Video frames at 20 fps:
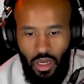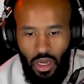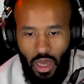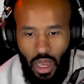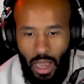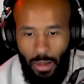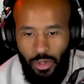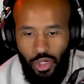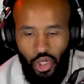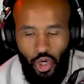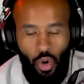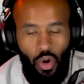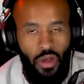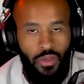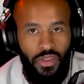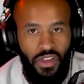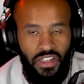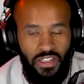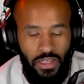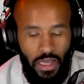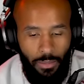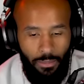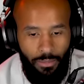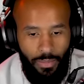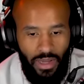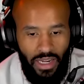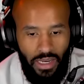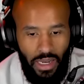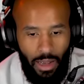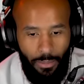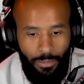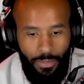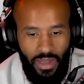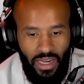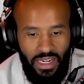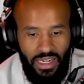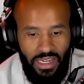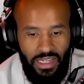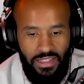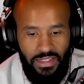I'm showing this. I'm
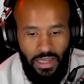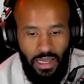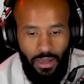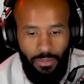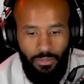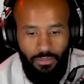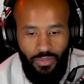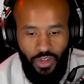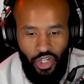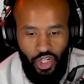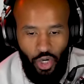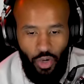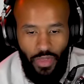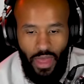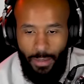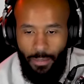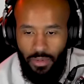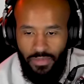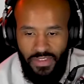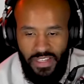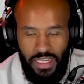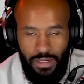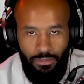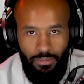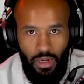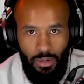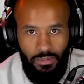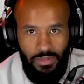picking this up to show that I'm a teep.